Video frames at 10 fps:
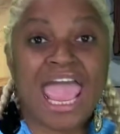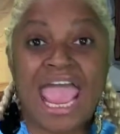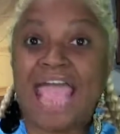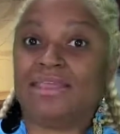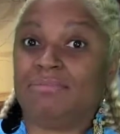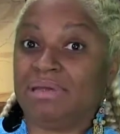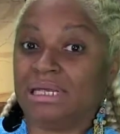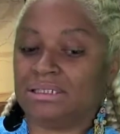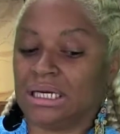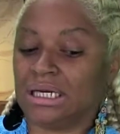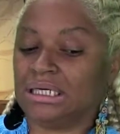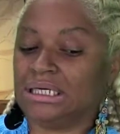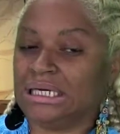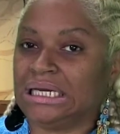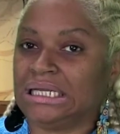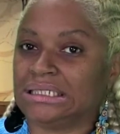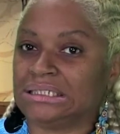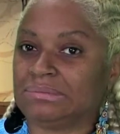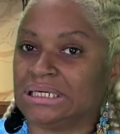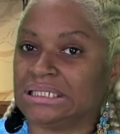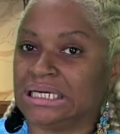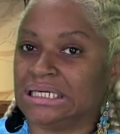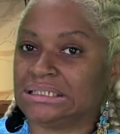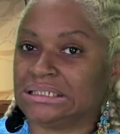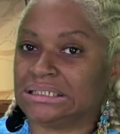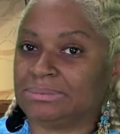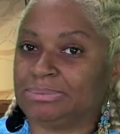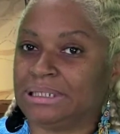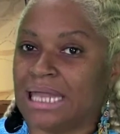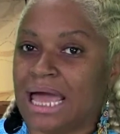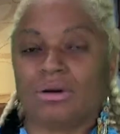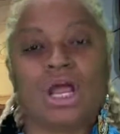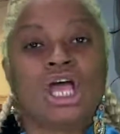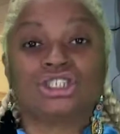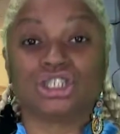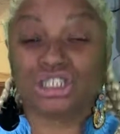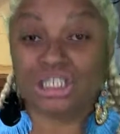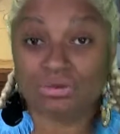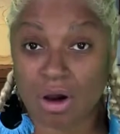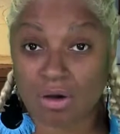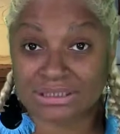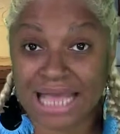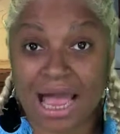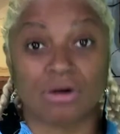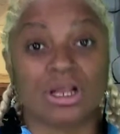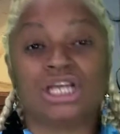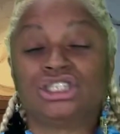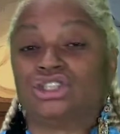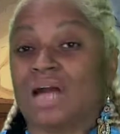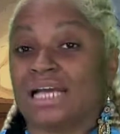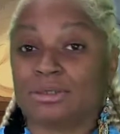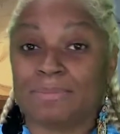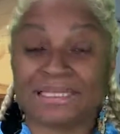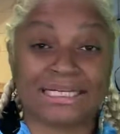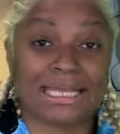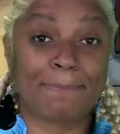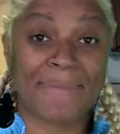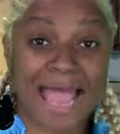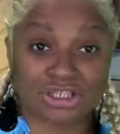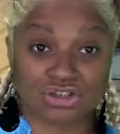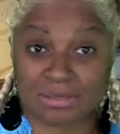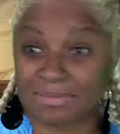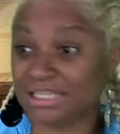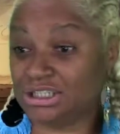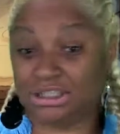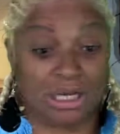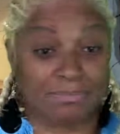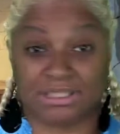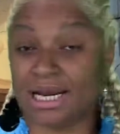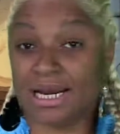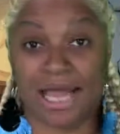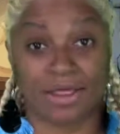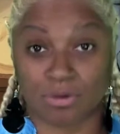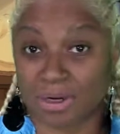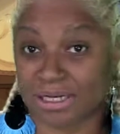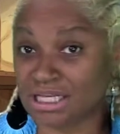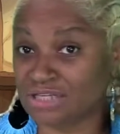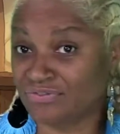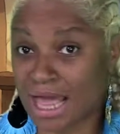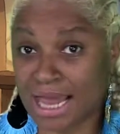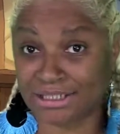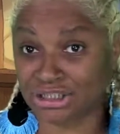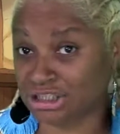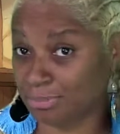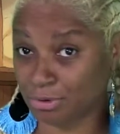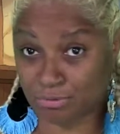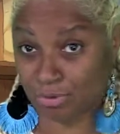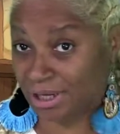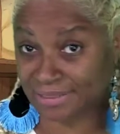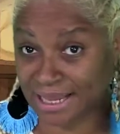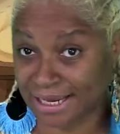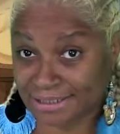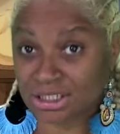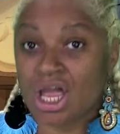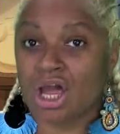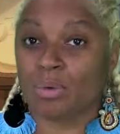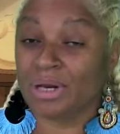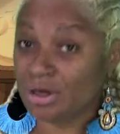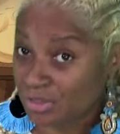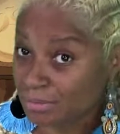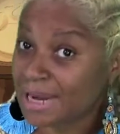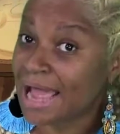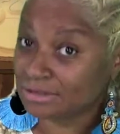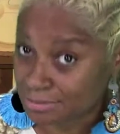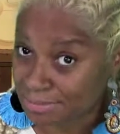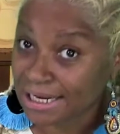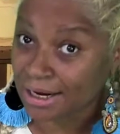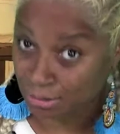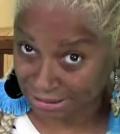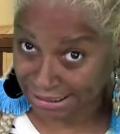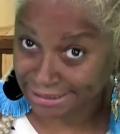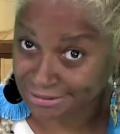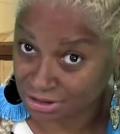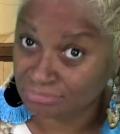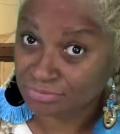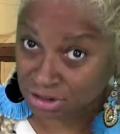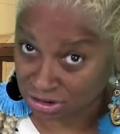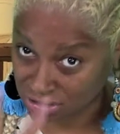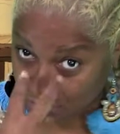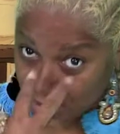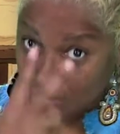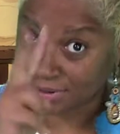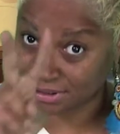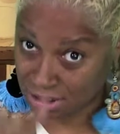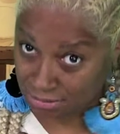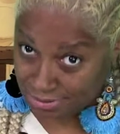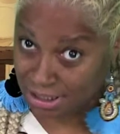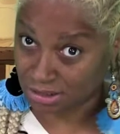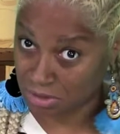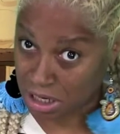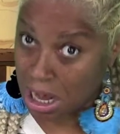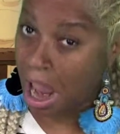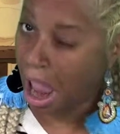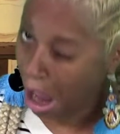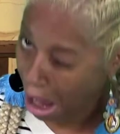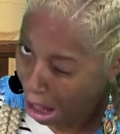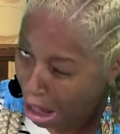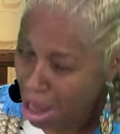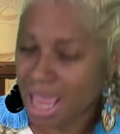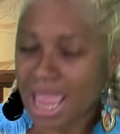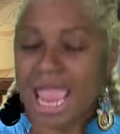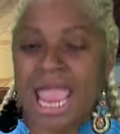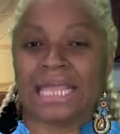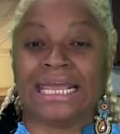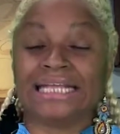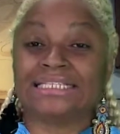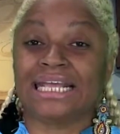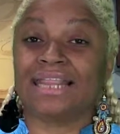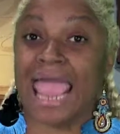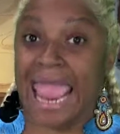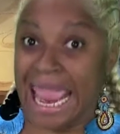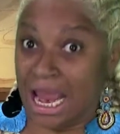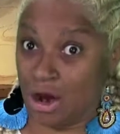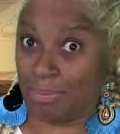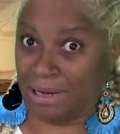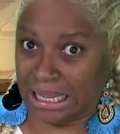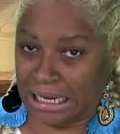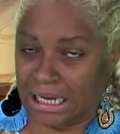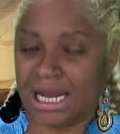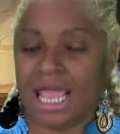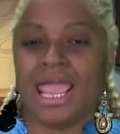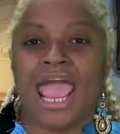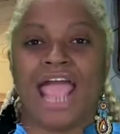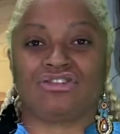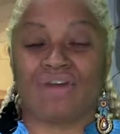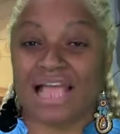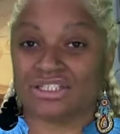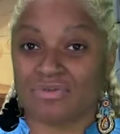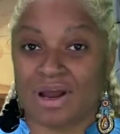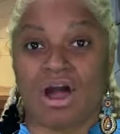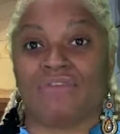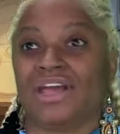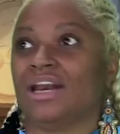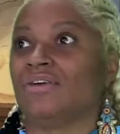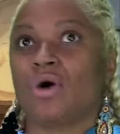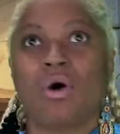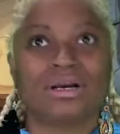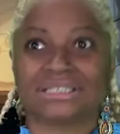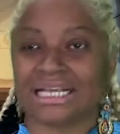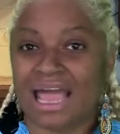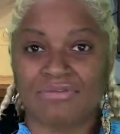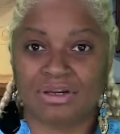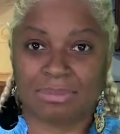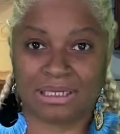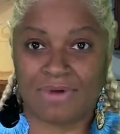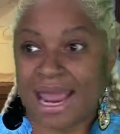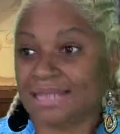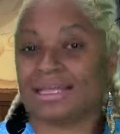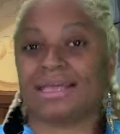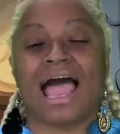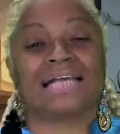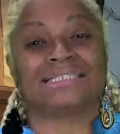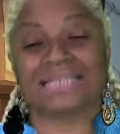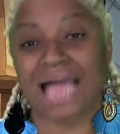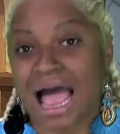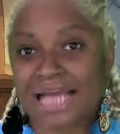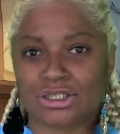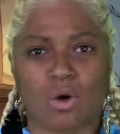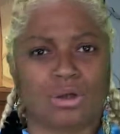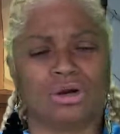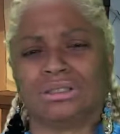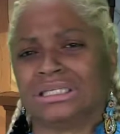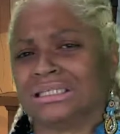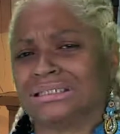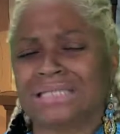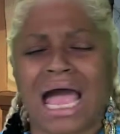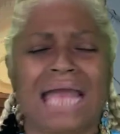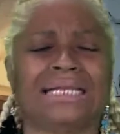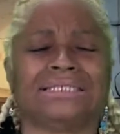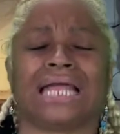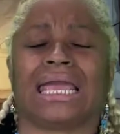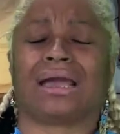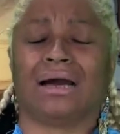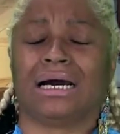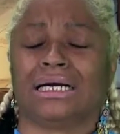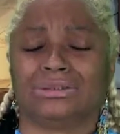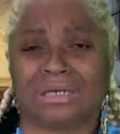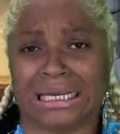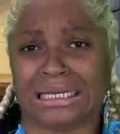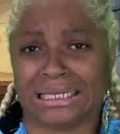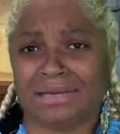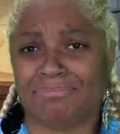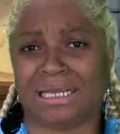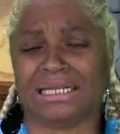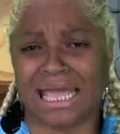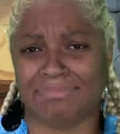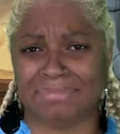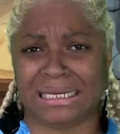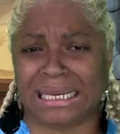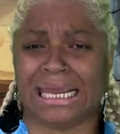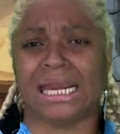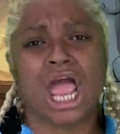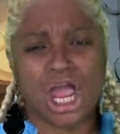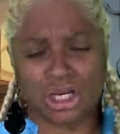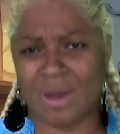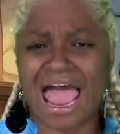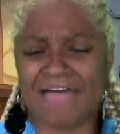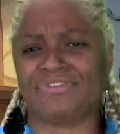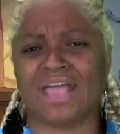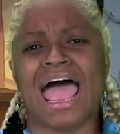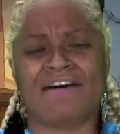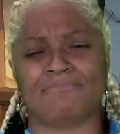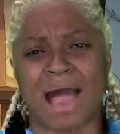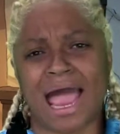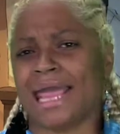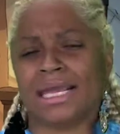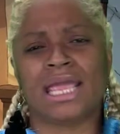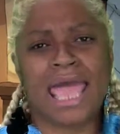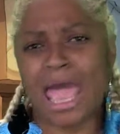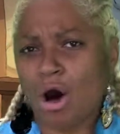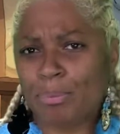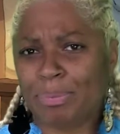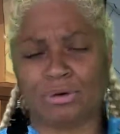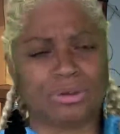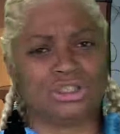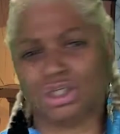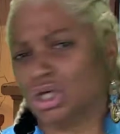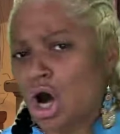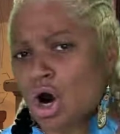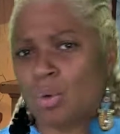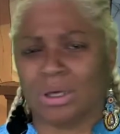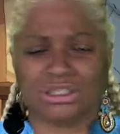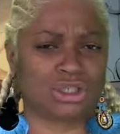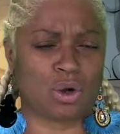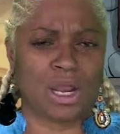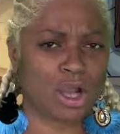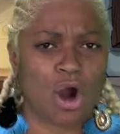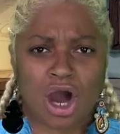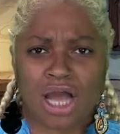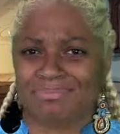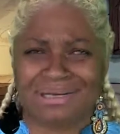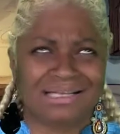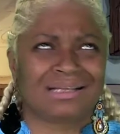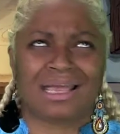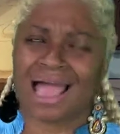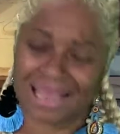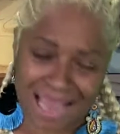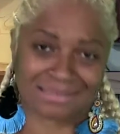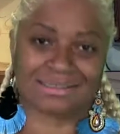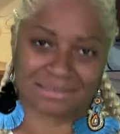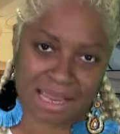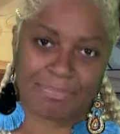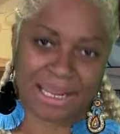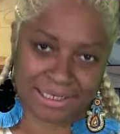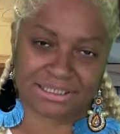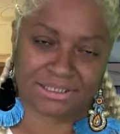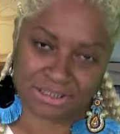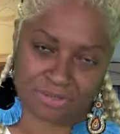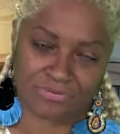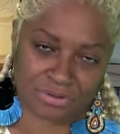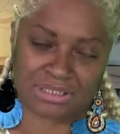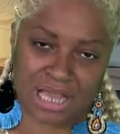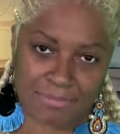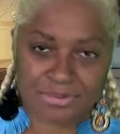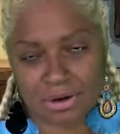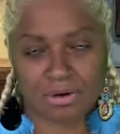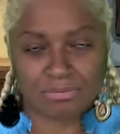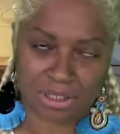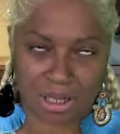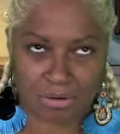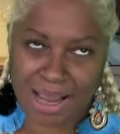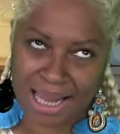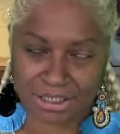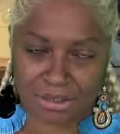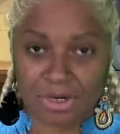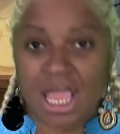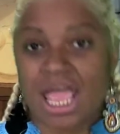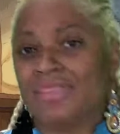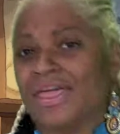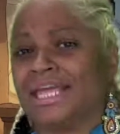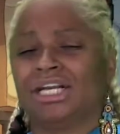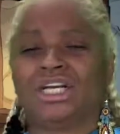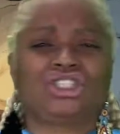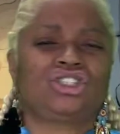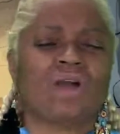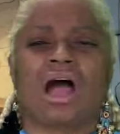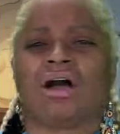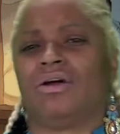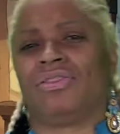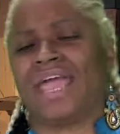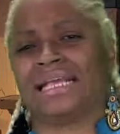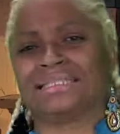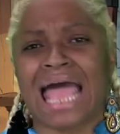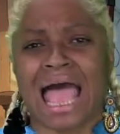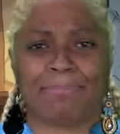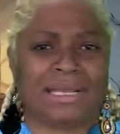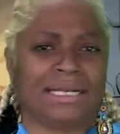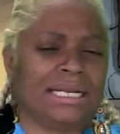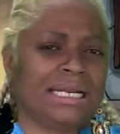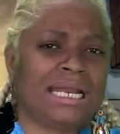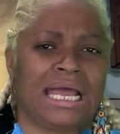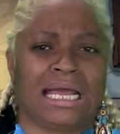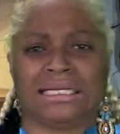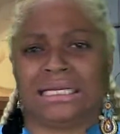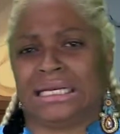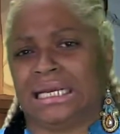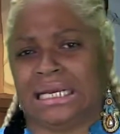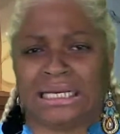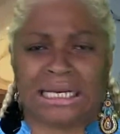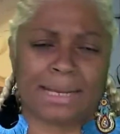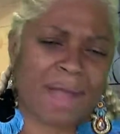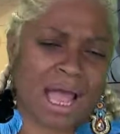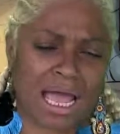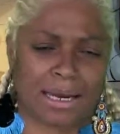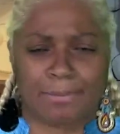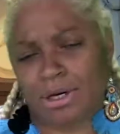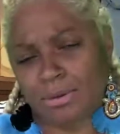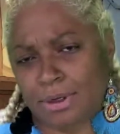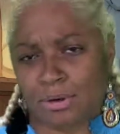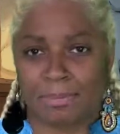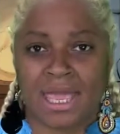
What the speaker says: And then Bean's like, okay, this is my chance to just peel out. So she rolls out. She tries her best to get back to Dreamland. She jumps in another one of these flying shipper-rooney things. We know them now to be airplanes, just so we're on the same page, right? Gets in the airplane and tries to run off. And of course, inevitably, right? The guy Sky's holding onto the side. He's like, oh, you can't leave me. Let me in. You have to have my help in order to know what's going on. Bean's like, I got this. I paid attention the first time. So no, I don't. They get in a struggle. Things happen. Da-da-da, da-da-dee, da-da-ba, da-ba-da-boom.